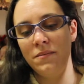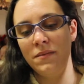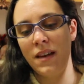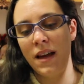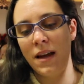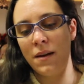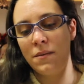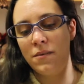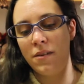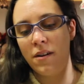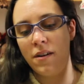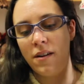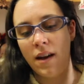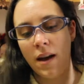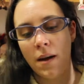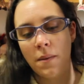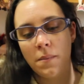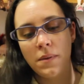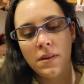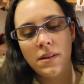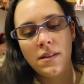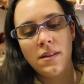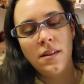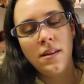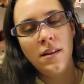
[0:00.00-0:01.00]
I'm very
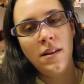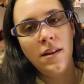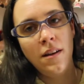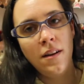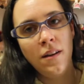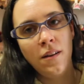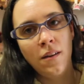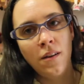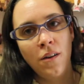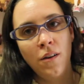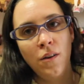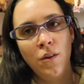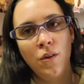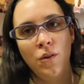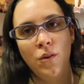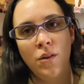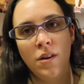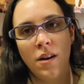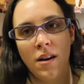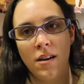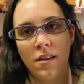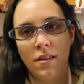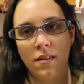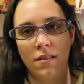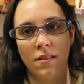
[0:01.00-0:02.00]
happy.
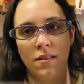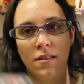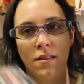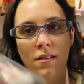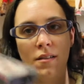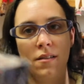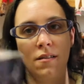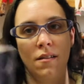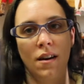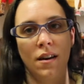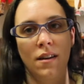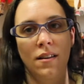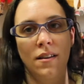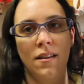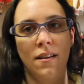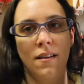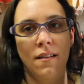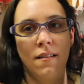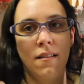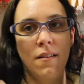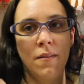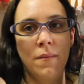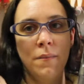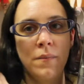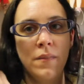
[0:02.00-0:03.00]
Yuta is just right
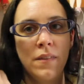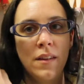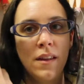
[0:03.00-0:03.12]
here.